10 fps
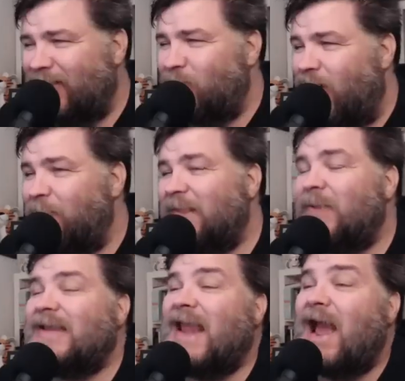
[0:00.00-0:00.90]
more,
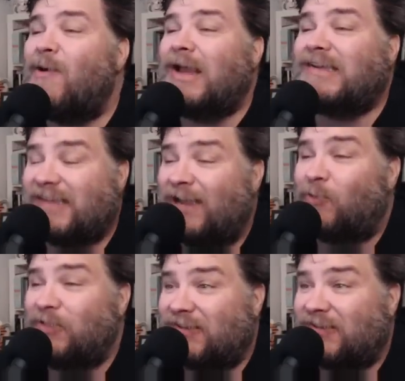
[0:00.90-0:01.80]
but now I stick
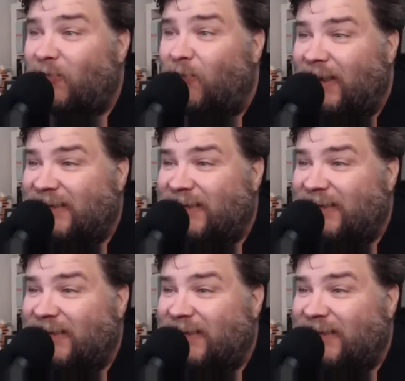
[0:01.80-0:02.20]
with the story